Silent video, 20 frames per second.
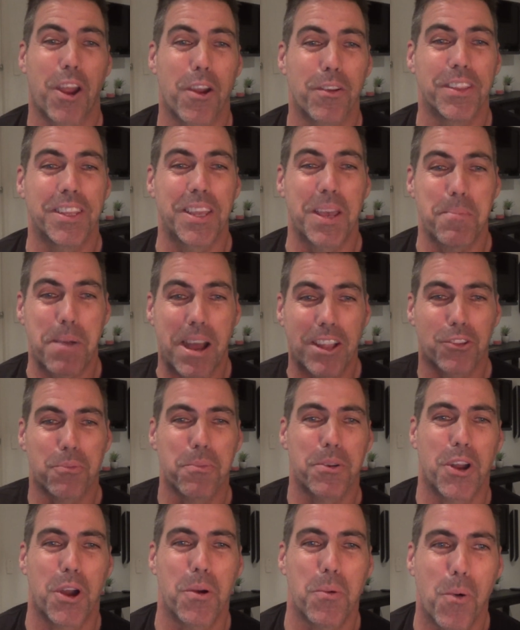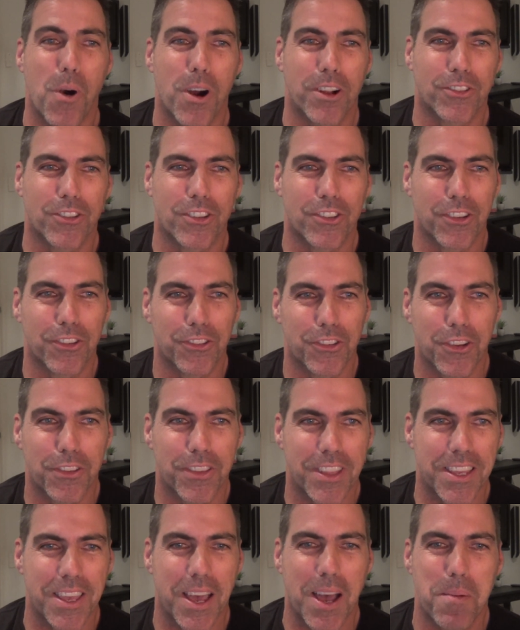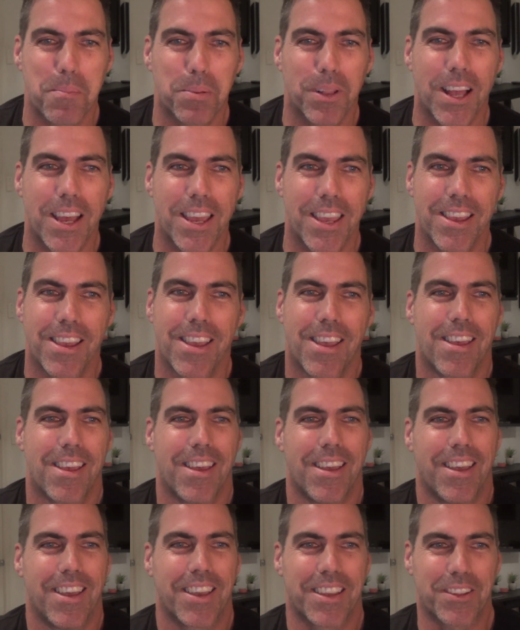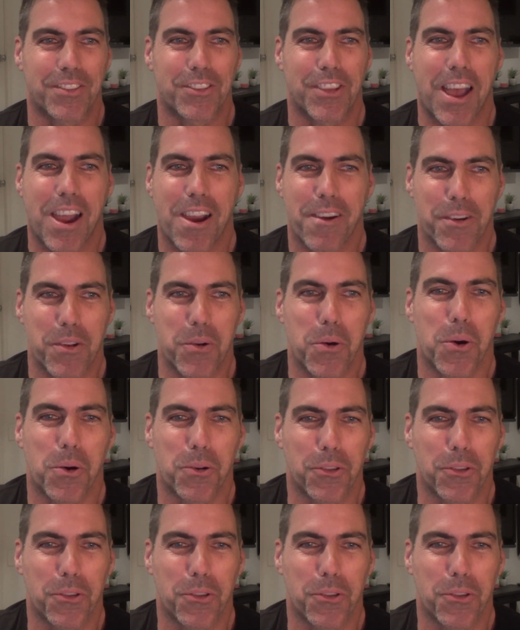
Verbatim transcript: can only imagine when I watch because I certainly can't play guitar at